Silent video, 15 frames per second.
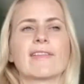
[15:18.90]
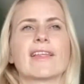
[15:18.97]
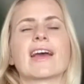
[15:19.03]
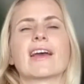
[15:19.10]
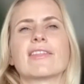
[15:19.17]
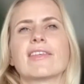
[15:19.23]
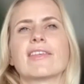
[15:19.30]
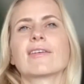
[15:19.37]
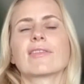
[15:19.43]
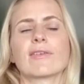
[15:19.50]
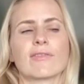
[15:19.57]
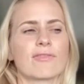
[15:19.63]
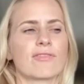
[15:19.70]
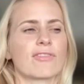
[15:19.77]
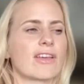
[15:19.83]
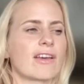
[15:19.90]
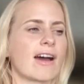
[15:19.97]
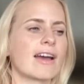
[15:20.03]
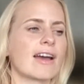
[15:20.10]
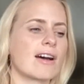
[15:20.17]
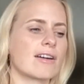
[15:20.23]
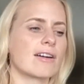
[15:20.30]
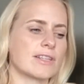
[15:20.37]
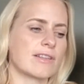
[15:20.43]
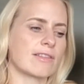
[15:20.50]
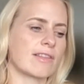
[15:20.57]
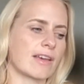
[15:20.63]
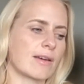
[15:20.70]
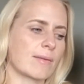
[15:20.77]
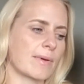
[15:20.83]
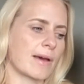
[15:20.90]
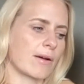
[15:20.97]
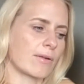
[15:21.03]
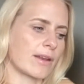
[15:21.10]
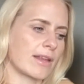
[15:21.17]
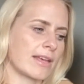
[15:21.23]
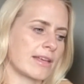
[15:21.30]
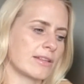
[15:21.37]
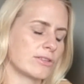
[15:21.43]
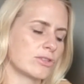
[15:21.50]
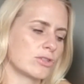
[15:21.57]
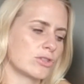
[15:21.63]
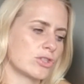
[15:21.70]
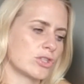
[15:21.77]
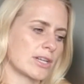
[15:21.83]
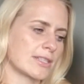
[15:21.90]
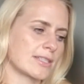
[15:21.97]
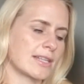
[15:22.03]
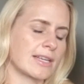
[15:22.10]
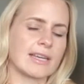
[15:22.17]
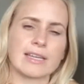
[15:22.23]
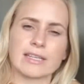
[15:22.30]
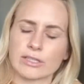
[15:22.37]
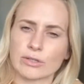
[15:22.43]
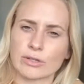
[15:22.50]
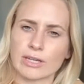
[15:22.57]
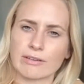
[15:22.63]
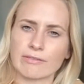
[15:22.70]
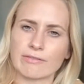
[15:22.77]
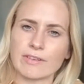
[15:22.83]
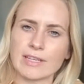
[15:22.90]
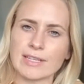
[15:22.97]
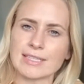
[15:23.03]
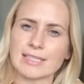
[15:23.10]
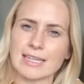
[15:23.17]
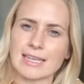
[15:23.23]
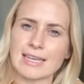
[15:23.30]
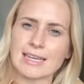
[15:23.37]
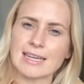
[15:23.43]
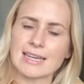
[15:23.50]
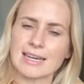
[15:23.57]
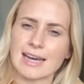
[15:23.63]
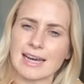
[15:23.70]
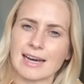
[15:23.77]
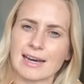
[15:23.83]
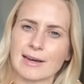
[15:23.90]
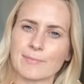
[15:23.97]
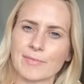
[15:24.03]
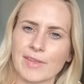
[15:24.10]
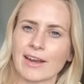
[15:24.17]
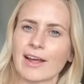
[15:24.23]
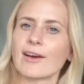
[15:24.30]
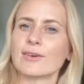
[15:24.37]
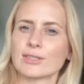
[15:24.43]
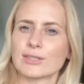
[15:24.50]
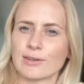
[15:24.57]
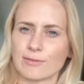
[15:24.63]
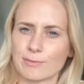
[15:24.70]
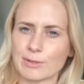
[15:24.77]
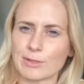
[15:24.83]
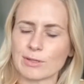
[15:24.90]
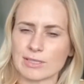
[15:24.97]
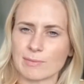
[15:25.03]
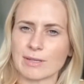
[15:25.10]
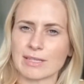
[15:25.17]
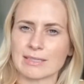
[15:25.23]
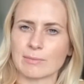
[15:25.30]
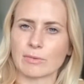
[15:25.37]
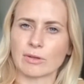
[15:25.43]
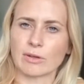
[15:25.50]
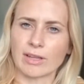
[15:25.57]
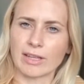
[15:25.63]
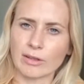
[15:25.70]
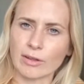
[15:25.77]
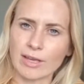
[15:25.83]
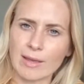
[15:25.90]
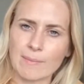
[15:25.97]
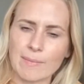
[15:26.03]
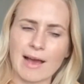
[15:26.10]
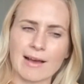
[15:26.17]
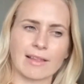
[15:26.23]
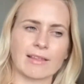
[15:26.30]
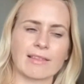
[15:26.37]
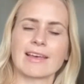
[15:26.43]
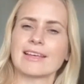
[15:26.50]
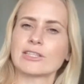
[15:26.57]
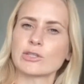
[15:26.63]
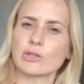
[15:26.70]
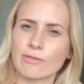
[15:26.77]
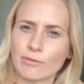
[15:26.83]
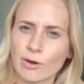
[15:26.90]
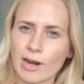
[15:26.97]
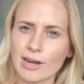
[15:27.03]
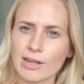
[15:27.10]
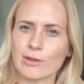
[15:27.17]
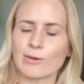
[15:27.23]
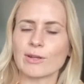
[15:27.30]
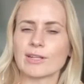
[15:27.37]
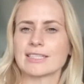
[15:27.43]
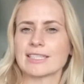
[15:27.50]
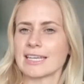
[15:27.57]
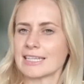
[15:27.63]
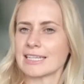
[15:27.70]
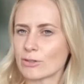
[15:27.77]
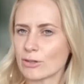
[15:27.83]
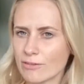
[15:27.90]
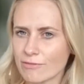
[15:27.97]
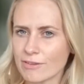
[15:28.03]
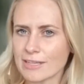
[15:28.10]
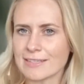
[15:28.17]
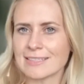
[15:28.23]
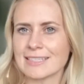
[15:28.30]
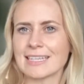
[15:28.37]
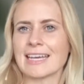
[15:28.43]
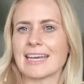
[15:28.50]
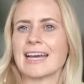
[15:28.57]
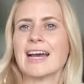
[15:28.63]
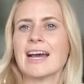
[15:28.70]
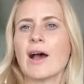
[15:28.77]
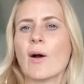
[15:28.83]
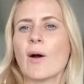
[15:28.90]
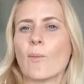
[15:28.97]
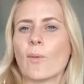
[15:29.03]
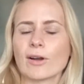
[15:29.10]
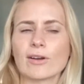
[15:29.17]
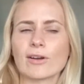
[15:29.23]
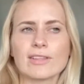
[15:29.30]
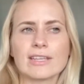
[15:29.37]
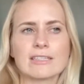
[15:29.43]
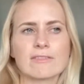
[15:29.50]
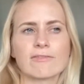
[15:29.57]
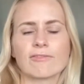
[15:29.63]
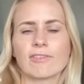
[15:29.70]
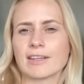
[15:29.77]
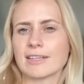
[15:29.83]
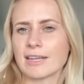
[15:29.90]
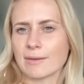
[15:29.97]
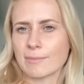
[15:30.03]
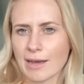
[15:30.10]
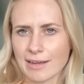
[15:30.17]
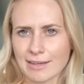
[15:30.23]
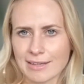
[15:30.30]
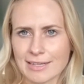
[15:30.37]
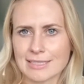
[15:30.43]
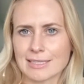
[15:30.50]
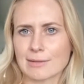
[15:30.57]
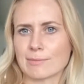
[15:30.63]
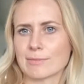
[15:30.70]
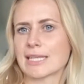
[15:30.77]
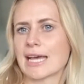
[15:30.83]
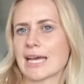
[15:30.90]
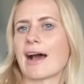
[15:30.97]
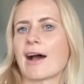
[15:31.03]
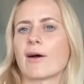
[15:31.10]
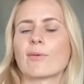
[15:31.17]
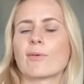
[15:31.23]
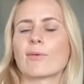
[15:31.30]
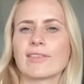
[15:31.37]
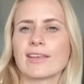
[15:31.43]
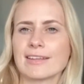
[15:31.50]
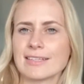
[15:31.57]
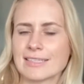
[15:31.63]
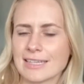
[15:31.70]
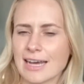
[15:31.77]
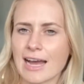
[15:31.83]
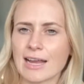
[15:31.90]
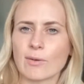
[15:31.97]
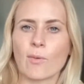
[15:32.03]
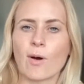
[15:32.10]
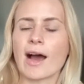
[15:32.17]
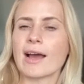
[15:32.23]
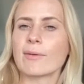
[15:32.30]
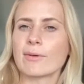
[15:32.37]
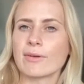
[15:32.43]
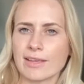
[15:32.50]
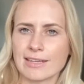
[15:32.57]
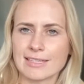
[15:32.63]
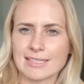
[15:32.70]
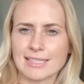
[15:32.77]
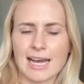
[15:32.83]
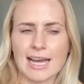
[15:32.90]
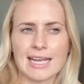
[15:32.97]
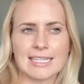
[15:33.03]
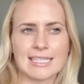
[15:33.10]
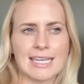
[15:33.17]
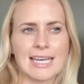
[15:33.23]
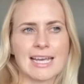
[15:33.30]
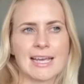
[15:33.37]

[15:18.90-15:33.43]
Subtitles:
like I think the thing I often think about is just the history of VC. And I also have been doing something similar, like looking back at the history of credit unions, the history of VC. What are these funding mechanisms? How were they designed? Why were they designed?